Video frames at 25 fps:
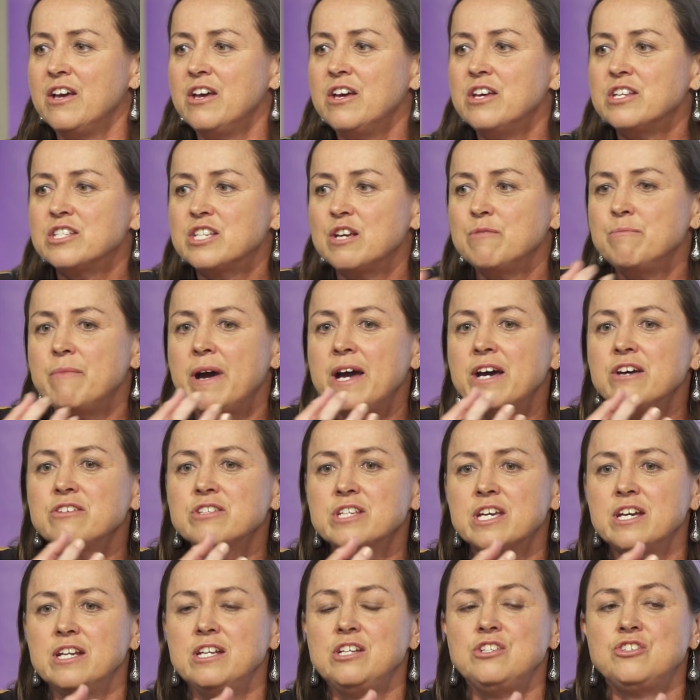So males
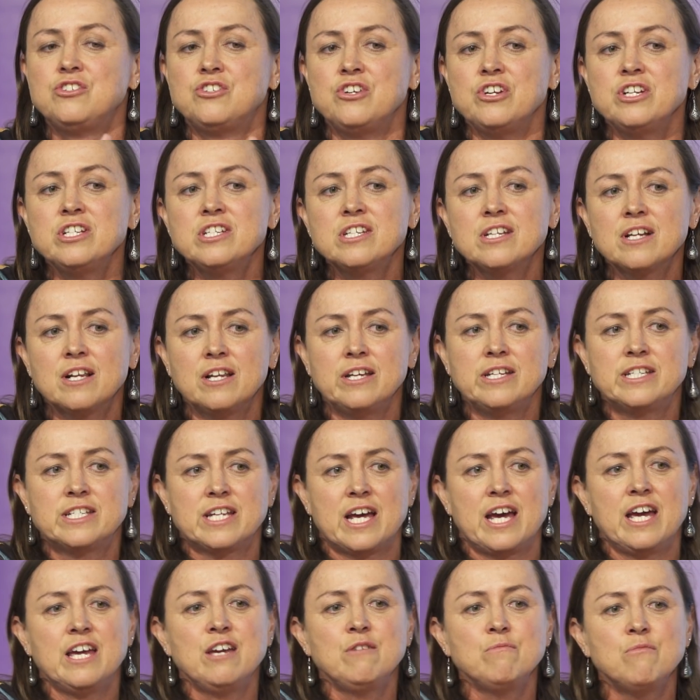can intrinsically
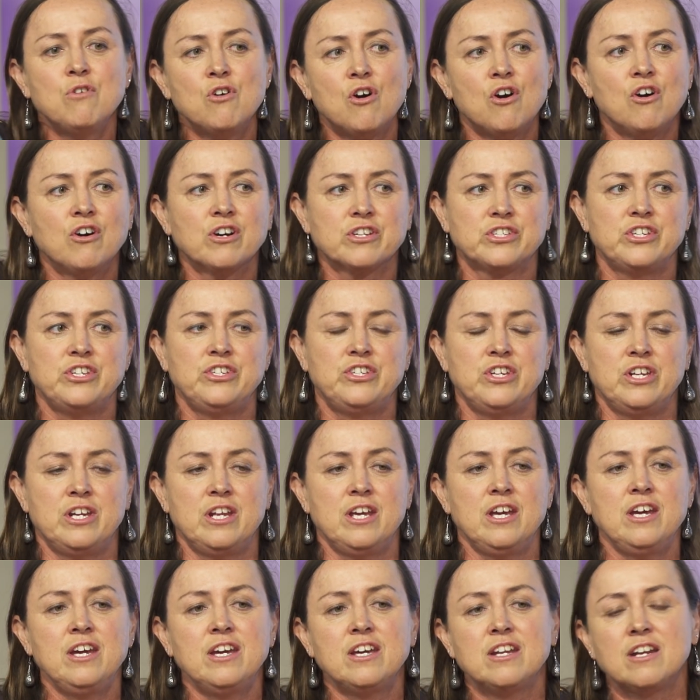take more oxygen
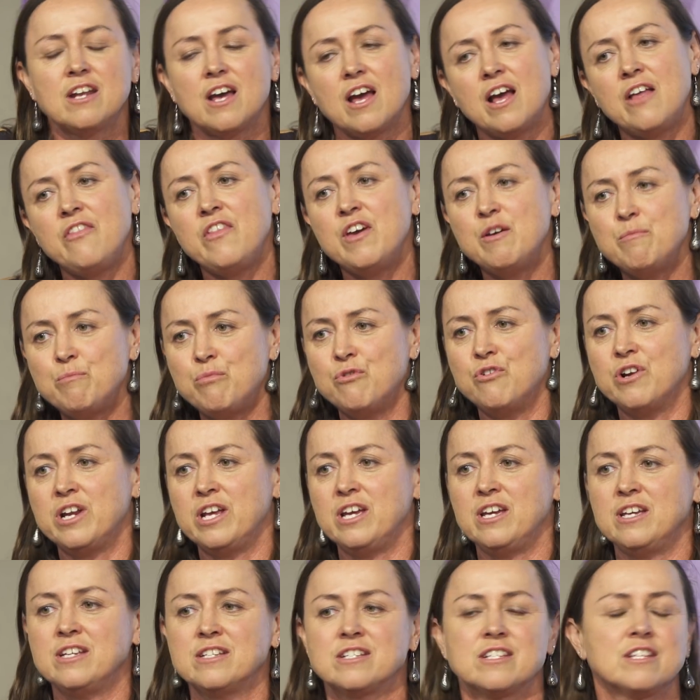in and then put
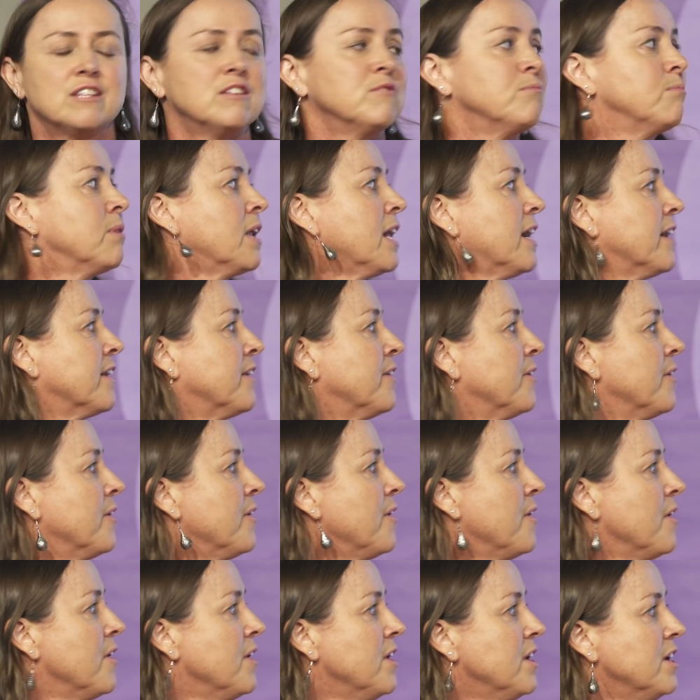it into the blood.
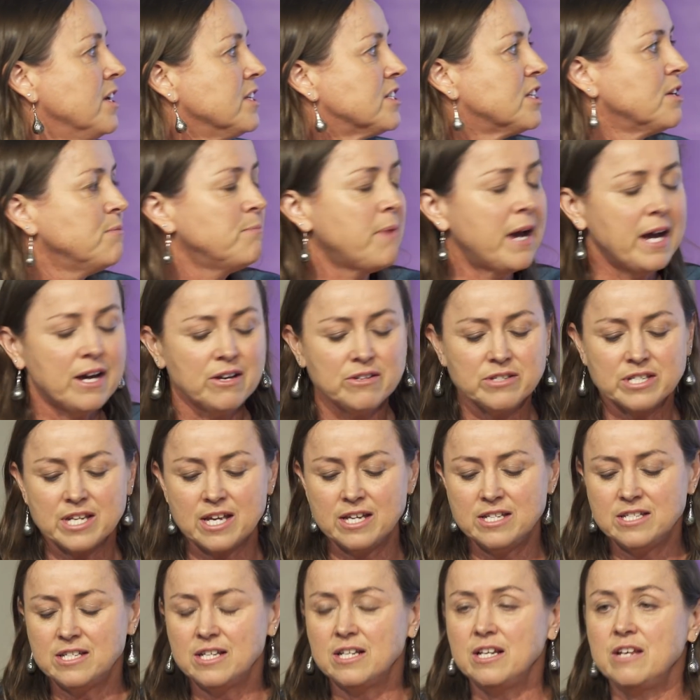So males
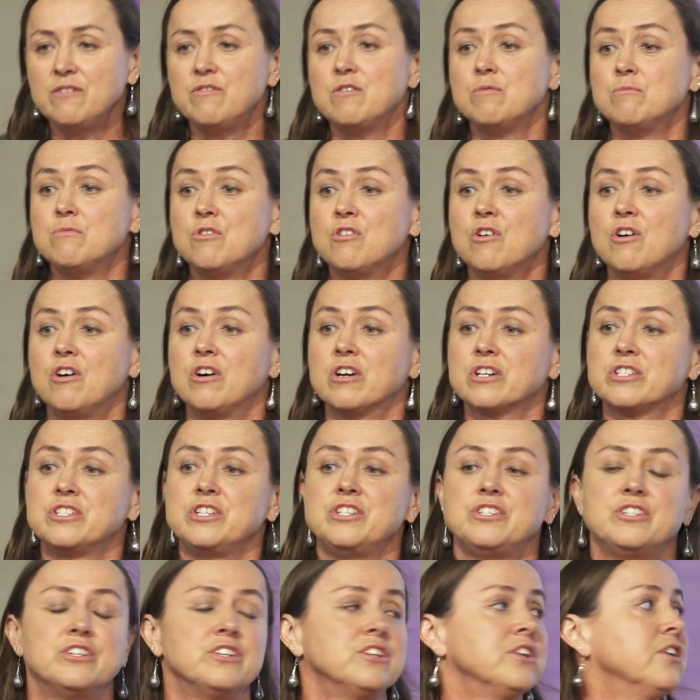can deliver more
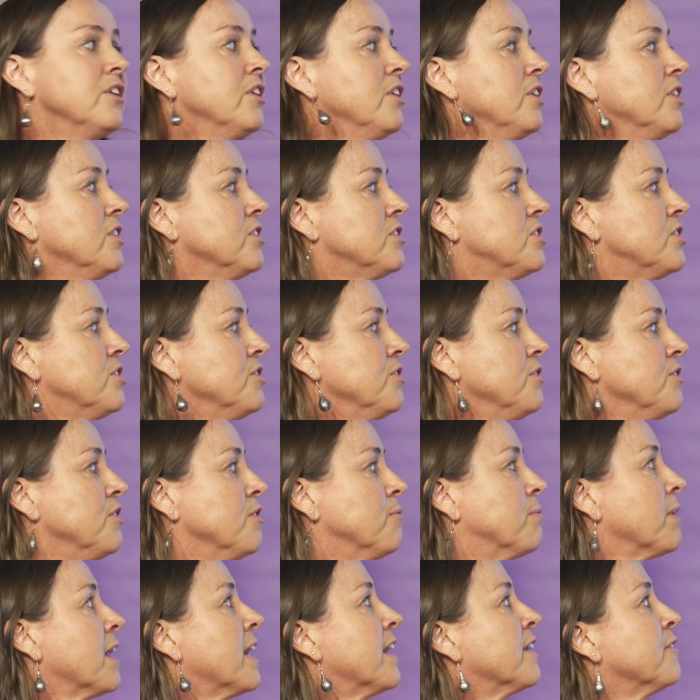oxygen to the
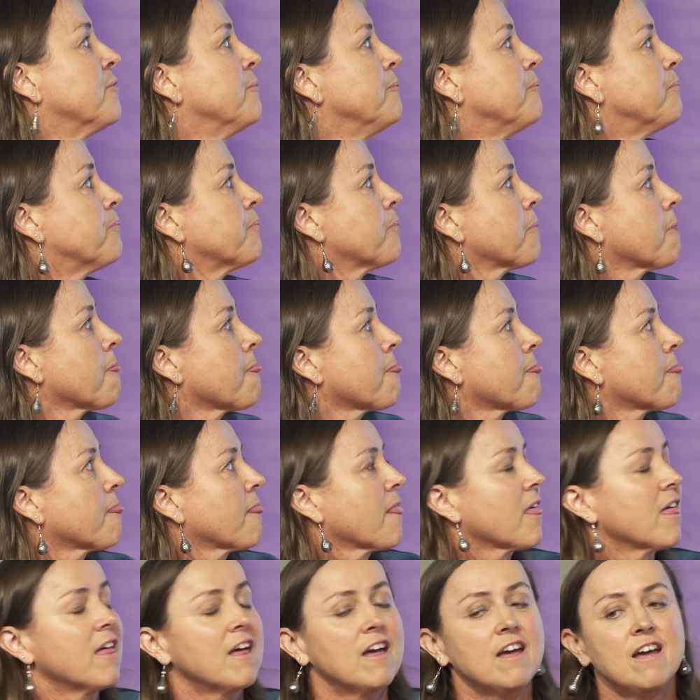blood.
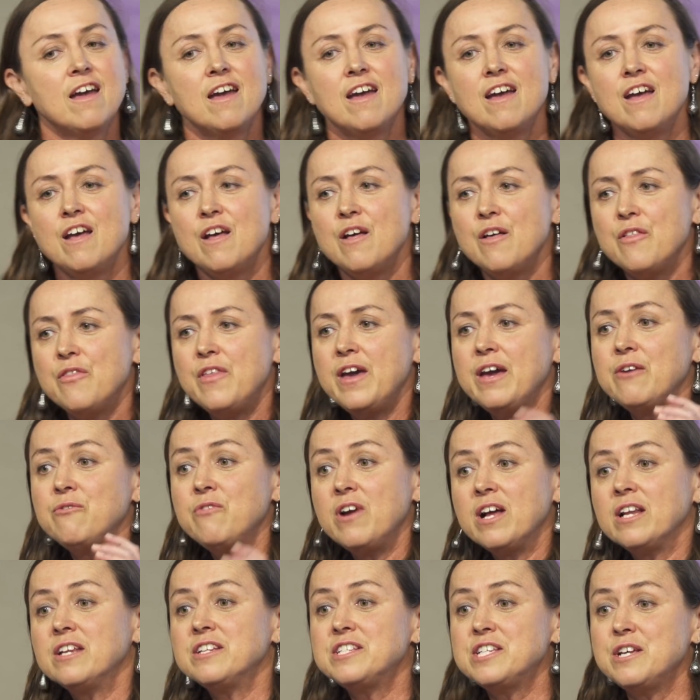Then
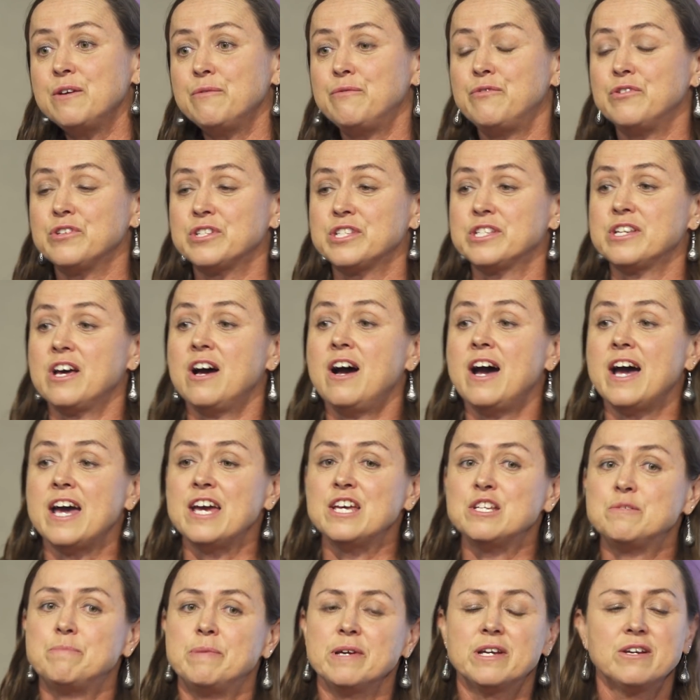relative for
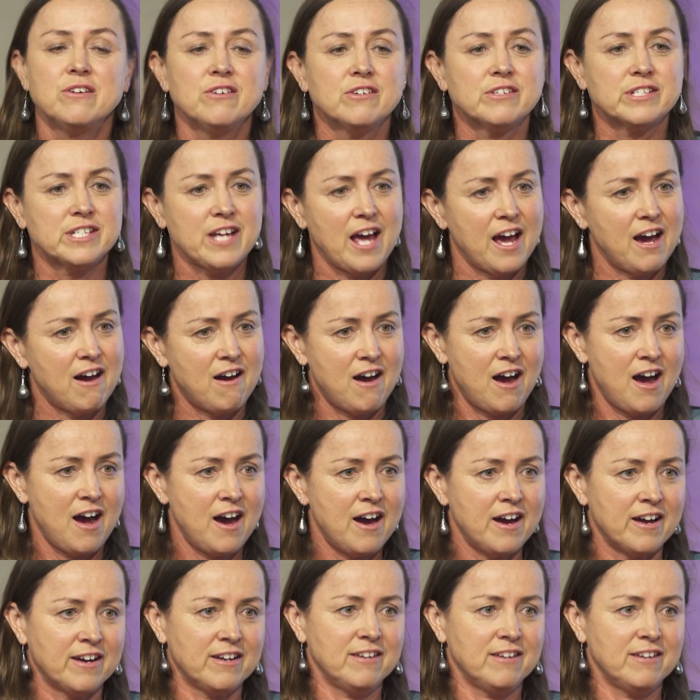size, because our heart